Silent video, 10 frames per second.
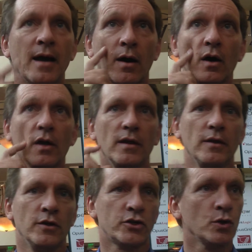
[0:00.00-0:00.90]
Now,
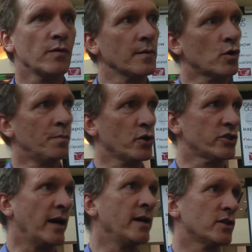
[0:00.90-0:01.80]
the two of them could push
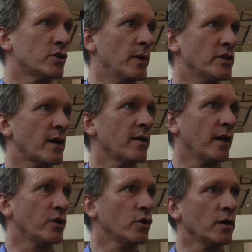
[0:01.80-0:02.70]
data to each other.
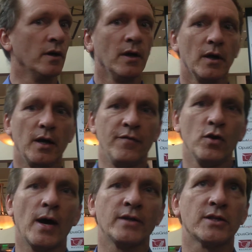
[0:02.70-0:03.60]
Like if
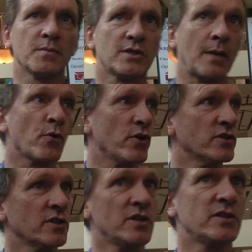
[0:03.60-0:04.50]
you had some summary
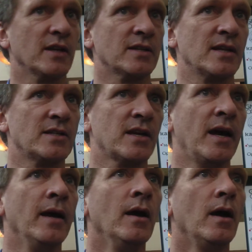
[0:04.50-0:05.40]
statistics, let's
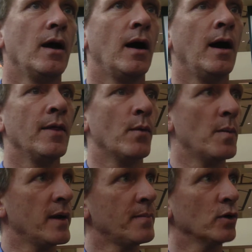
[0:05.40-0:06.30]
say, that
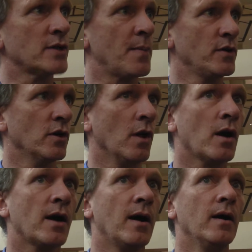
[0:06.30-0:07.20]
were being built up in your
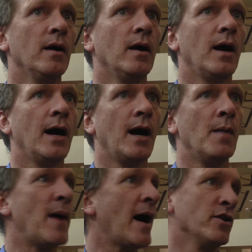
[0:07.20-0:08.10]
Locker
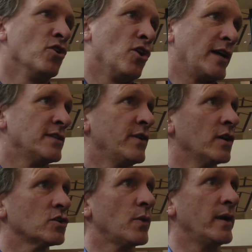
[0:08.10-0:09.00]
about your activity
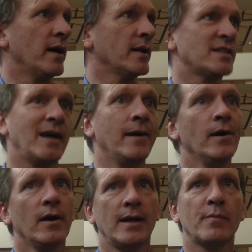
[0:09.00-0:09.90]
on Twitter, let's say
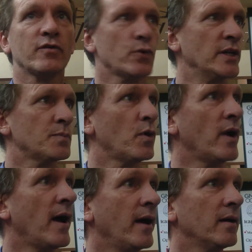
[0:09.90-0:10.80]
number of tweets per
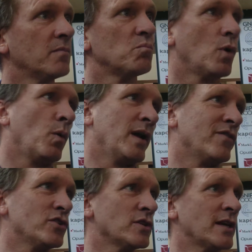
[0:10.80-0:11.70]
day, or
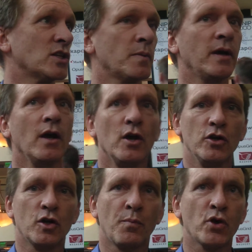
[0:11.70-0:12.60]
whatever it turns out to be,
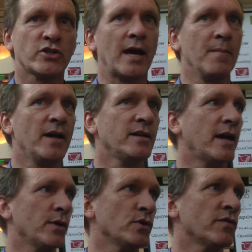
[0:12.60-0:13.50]
you could push that
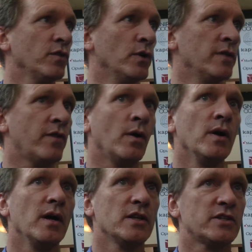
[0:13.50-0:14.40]
metadata into
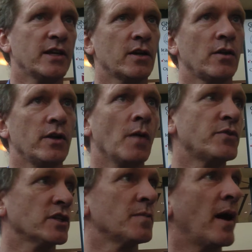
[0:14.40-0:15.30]
FluidInfo, stick it on the
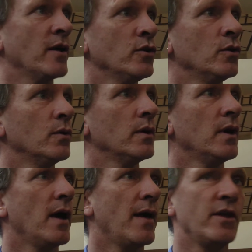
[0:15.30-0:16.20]
object about you,
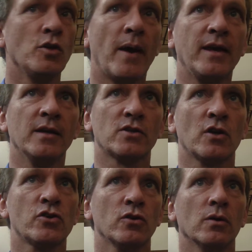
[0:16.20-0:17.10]
and then you're making it
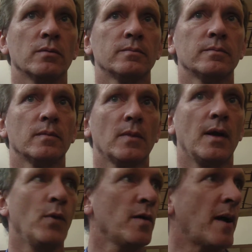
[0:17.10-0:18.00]
social.
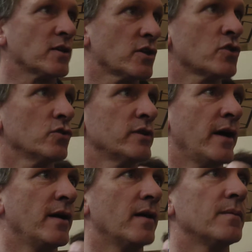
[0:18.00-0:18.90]
And we're about social
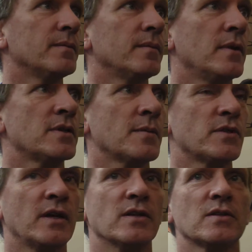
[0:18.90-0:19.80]
data in some
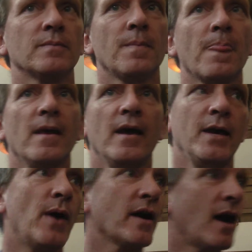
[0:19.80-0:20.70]
sense.
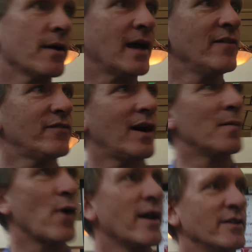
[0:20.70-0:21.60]
I gave
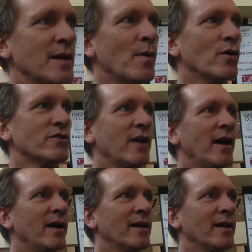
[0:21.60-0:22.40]
Brad a demo today.